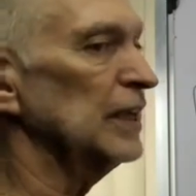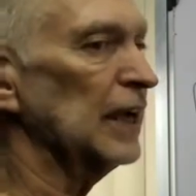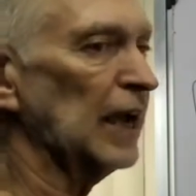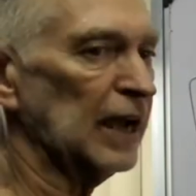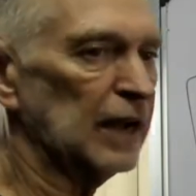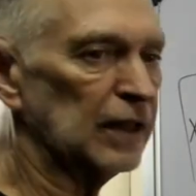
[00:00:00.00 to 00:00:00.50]

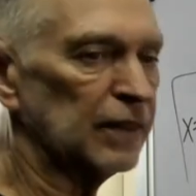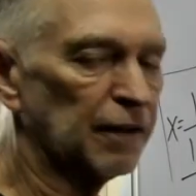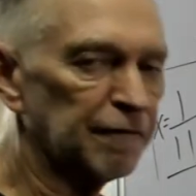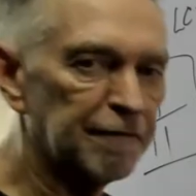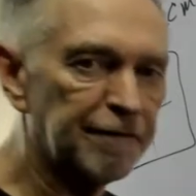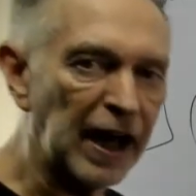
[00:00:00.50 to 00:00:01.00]
how the
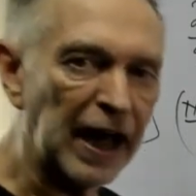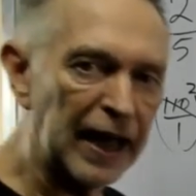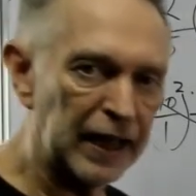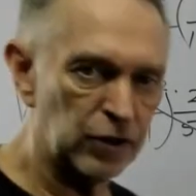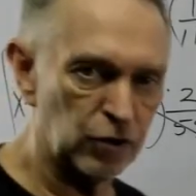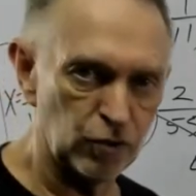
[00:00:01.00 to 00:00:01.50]

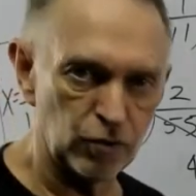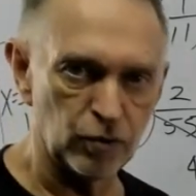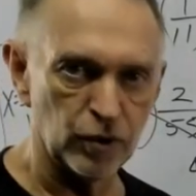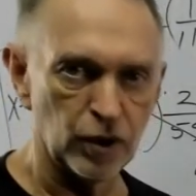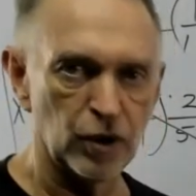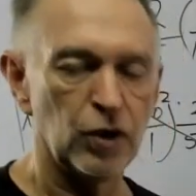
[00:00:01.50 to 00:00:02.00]
value
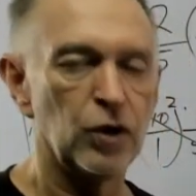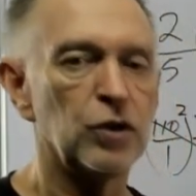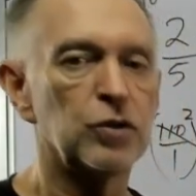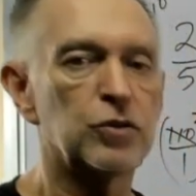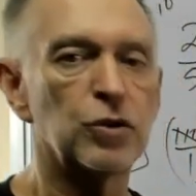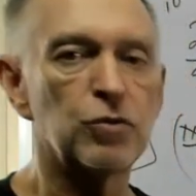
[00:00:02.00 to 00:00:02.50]

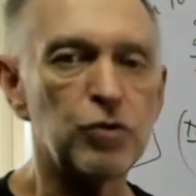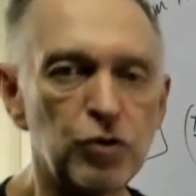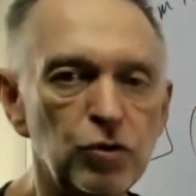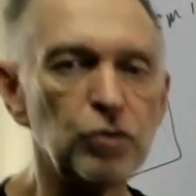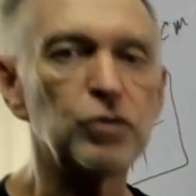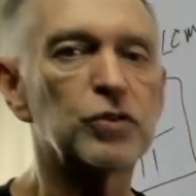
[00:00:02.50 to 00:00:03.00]
to
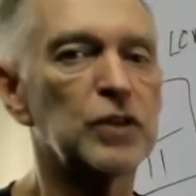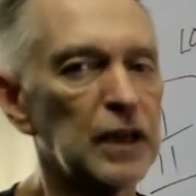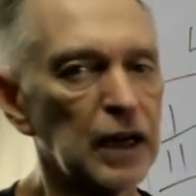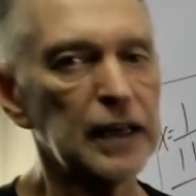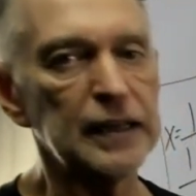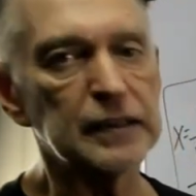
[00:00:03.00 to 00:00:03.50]

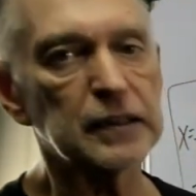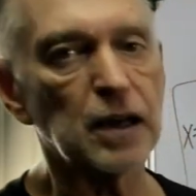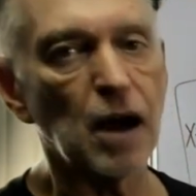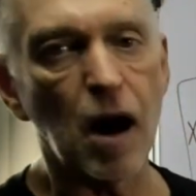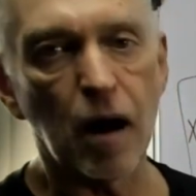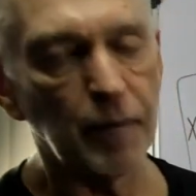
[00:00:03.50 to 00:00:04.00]
using least
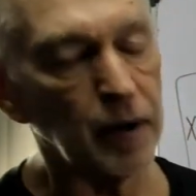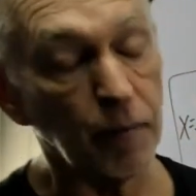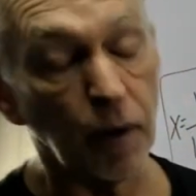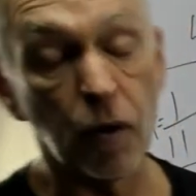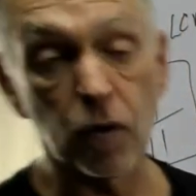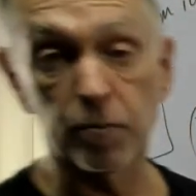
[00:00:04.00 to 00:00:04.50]
common
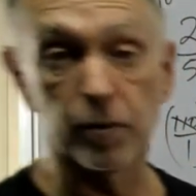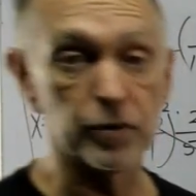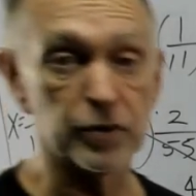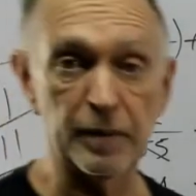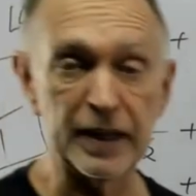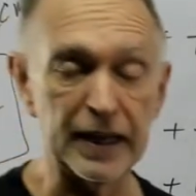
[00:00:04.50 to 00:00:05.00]

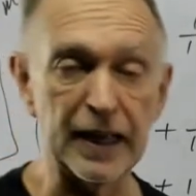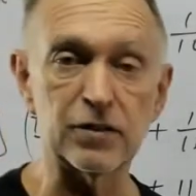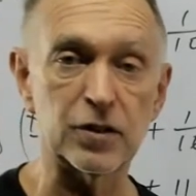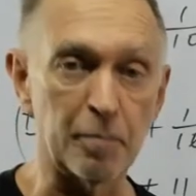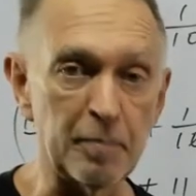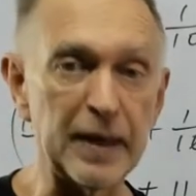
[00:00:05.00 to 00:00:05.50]
multiples, I mean,
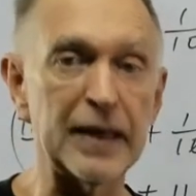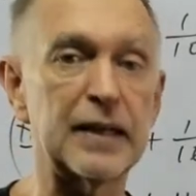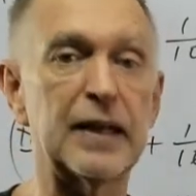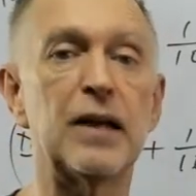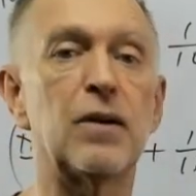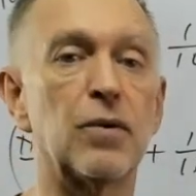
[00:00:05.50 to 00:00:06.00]
that's a big
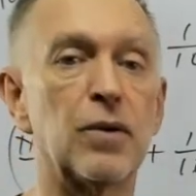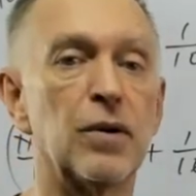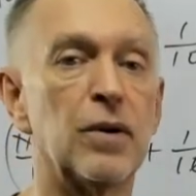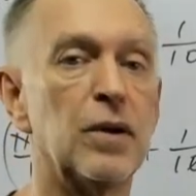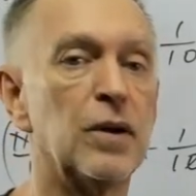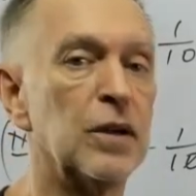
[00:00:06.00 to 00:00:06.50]
deal.
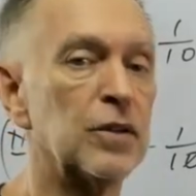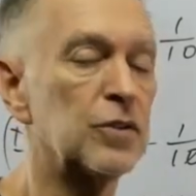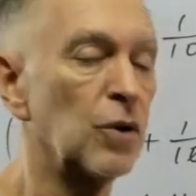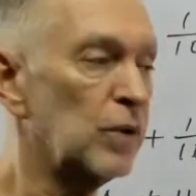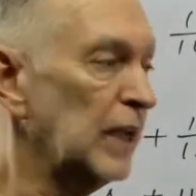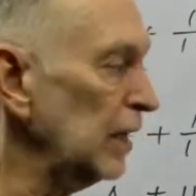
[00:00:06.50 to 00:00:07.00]

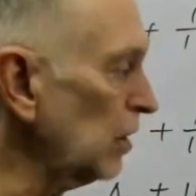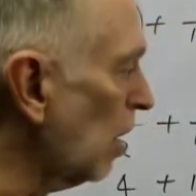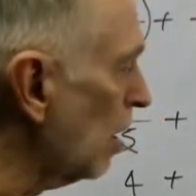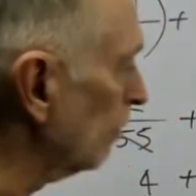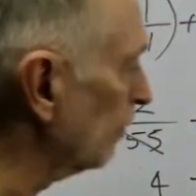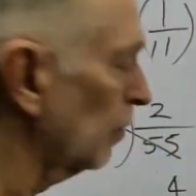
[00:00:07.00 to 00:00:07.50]
So get
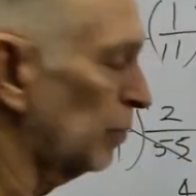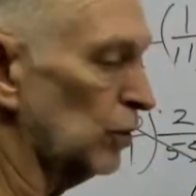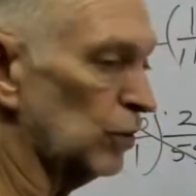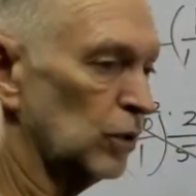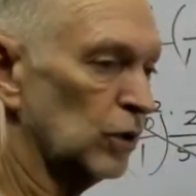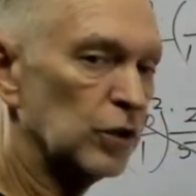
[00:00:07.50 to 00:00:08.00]

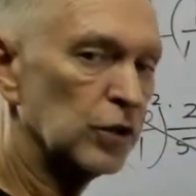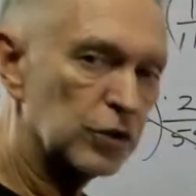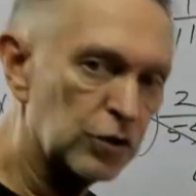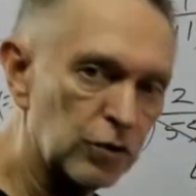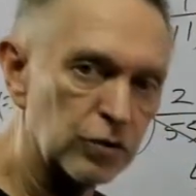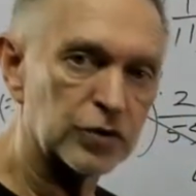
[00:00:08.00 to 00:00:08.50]
comfortable
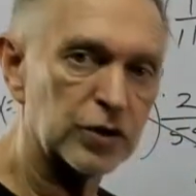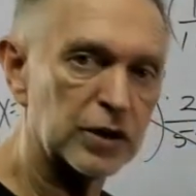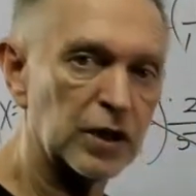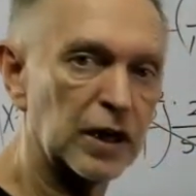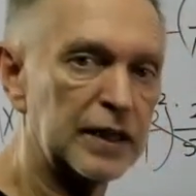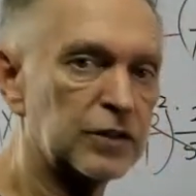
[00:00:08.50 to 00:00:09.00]
using
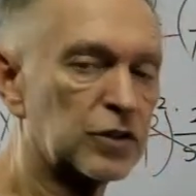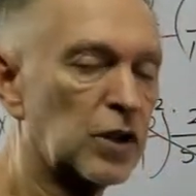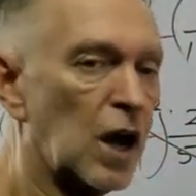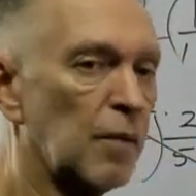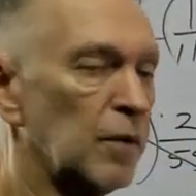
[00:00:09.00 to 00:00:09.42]
the least common